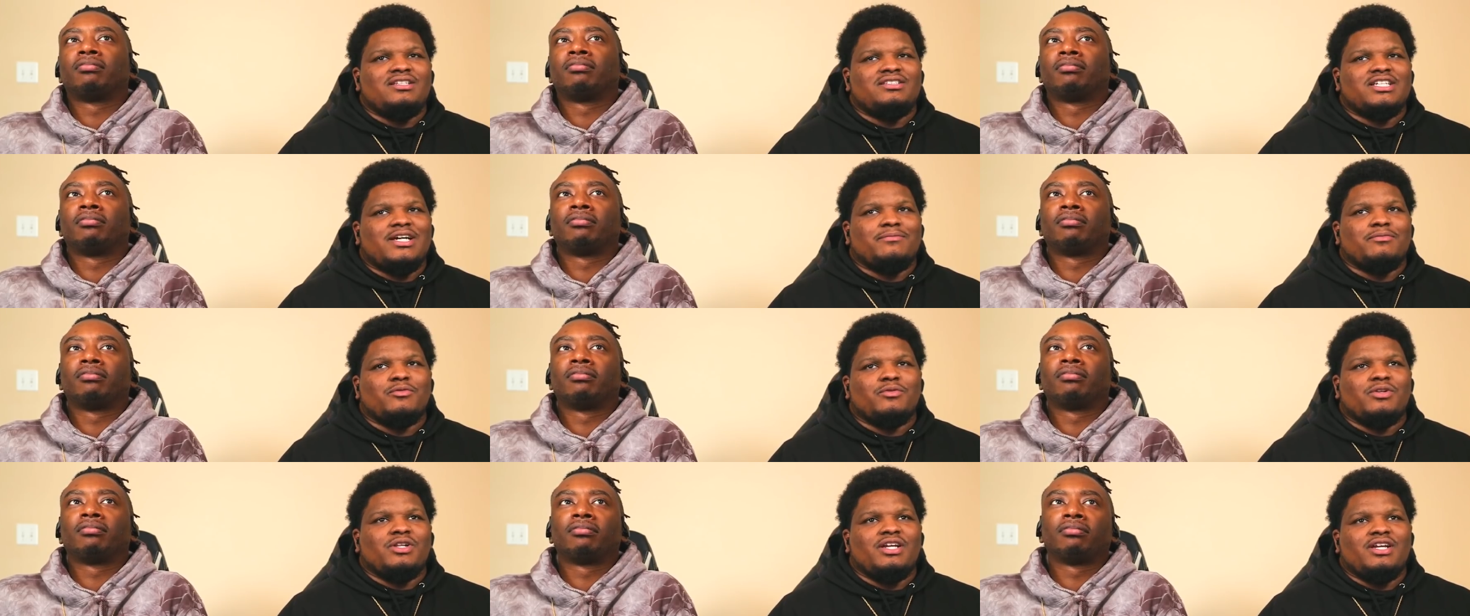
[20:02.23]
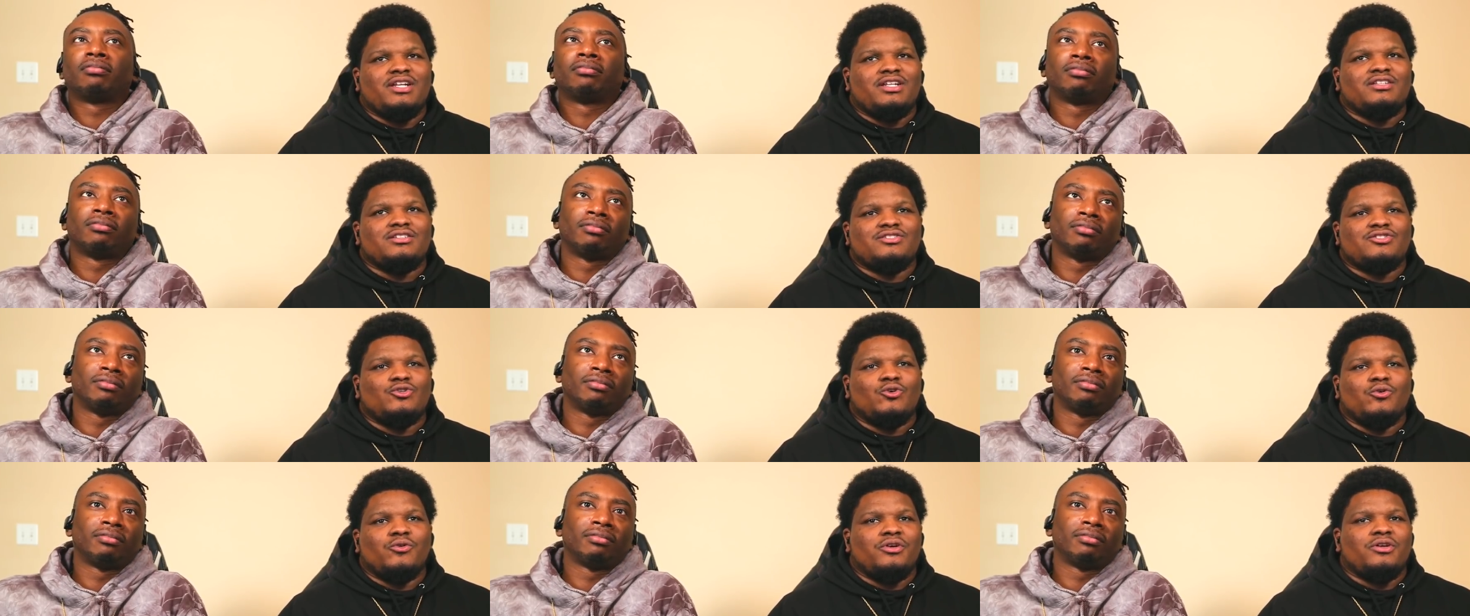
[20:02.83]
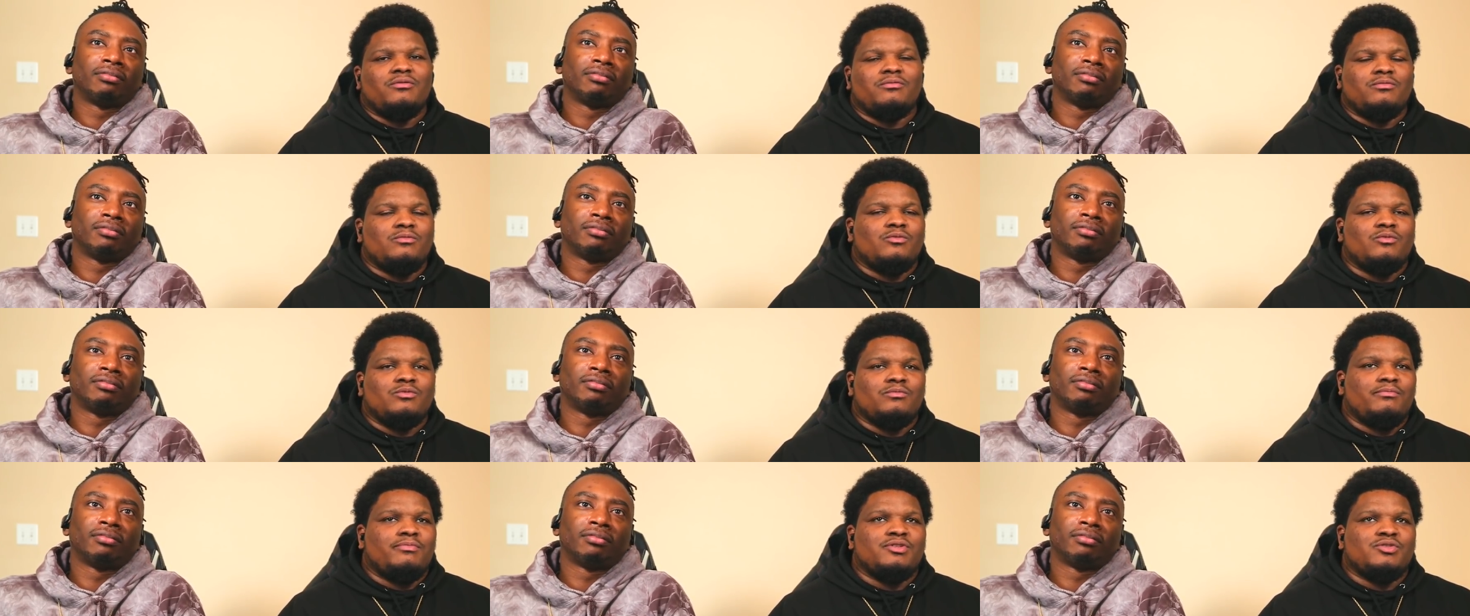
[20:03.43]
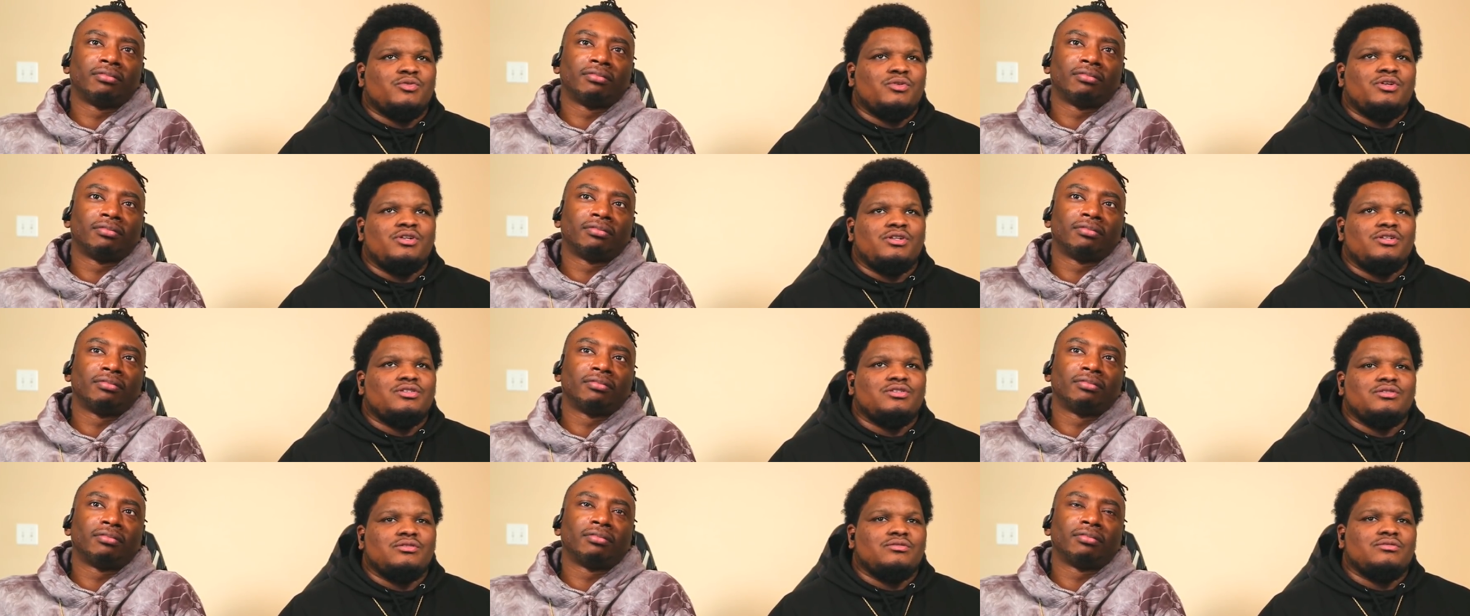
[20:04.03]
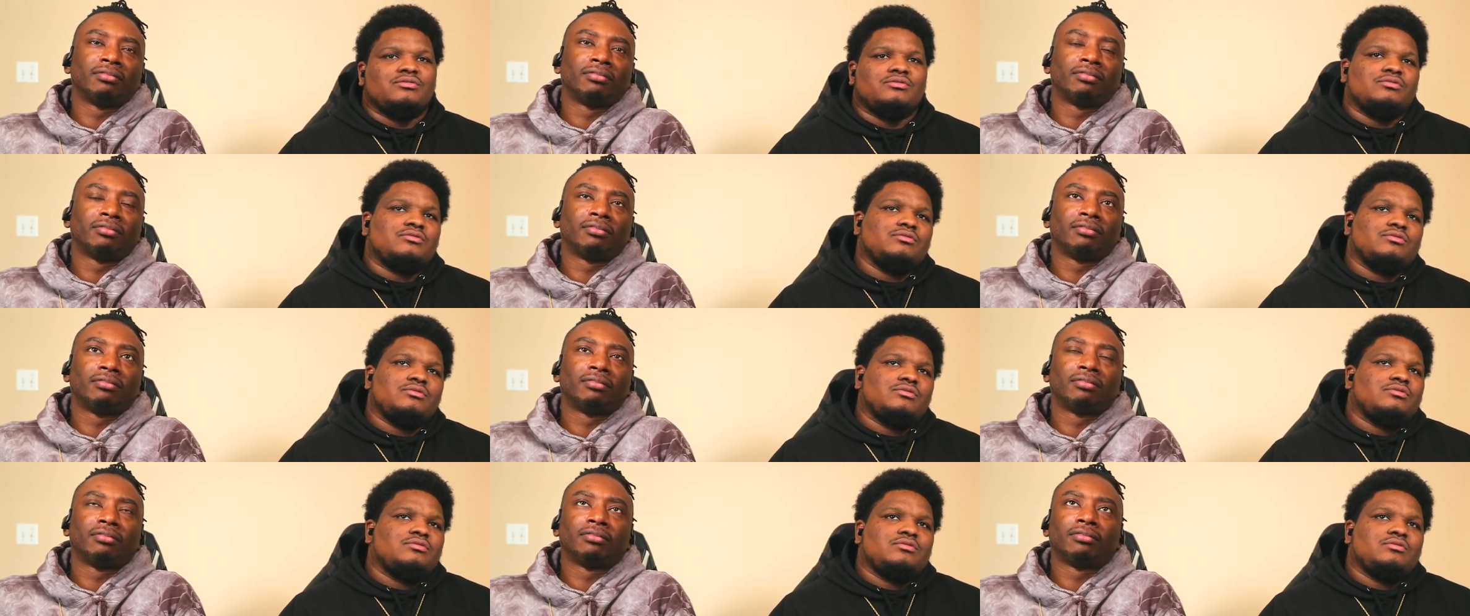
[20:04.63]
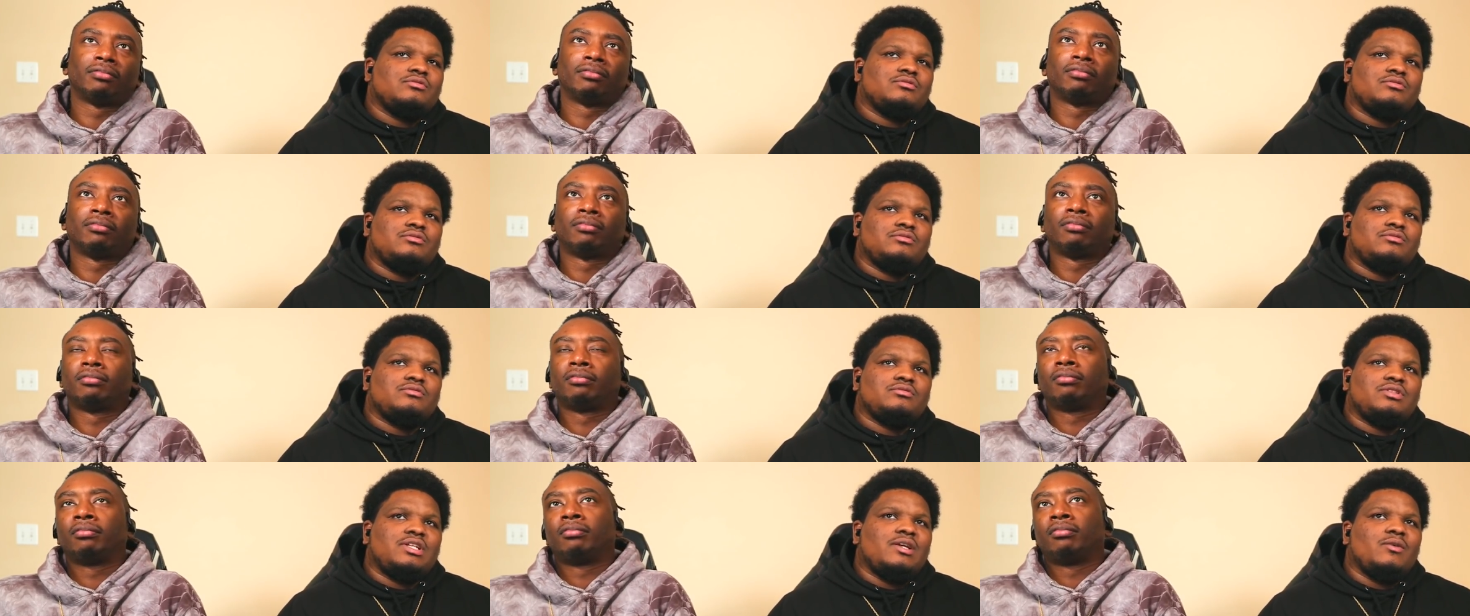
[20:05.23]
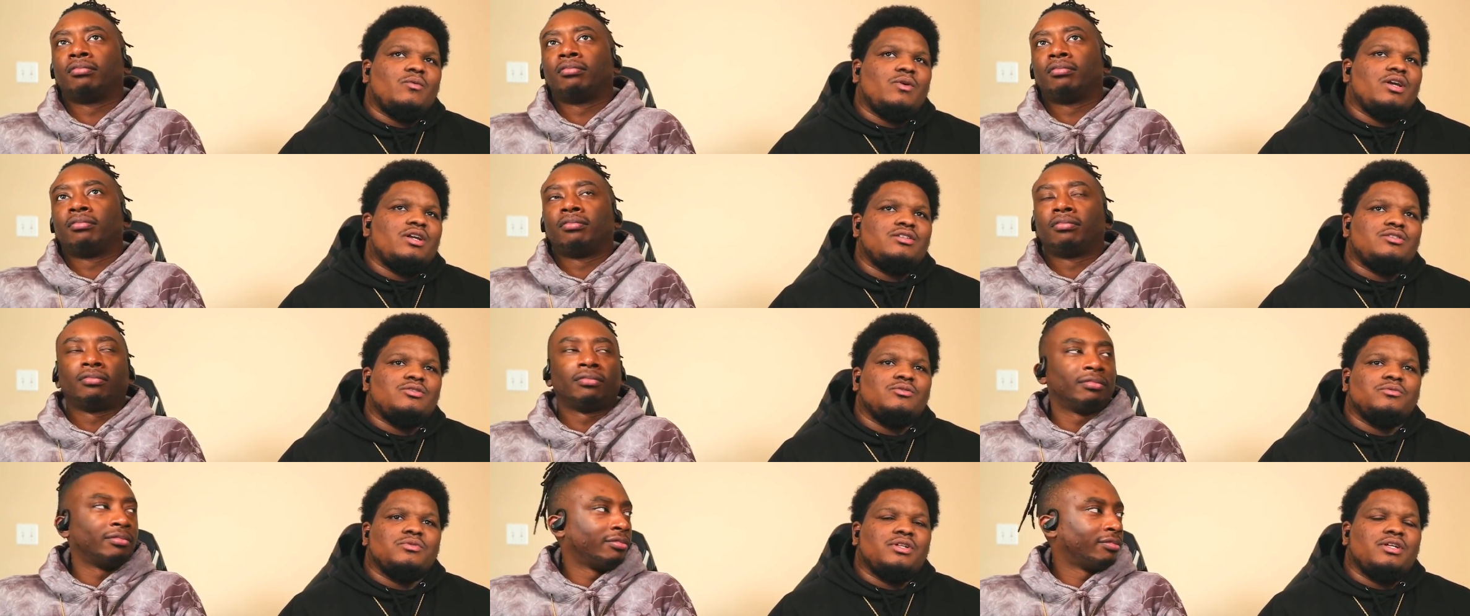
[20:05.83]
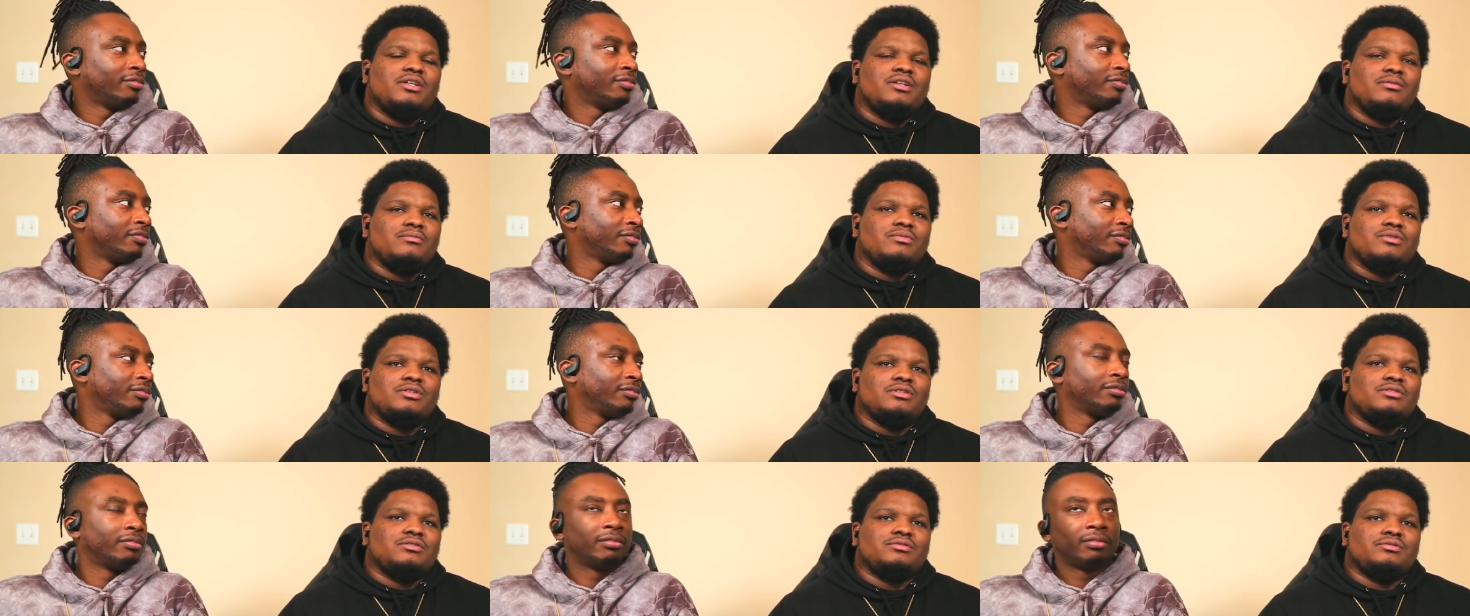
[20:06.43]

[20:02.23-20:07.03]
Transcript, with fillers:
Speaker 1: type of related story between the two. They way too related, bro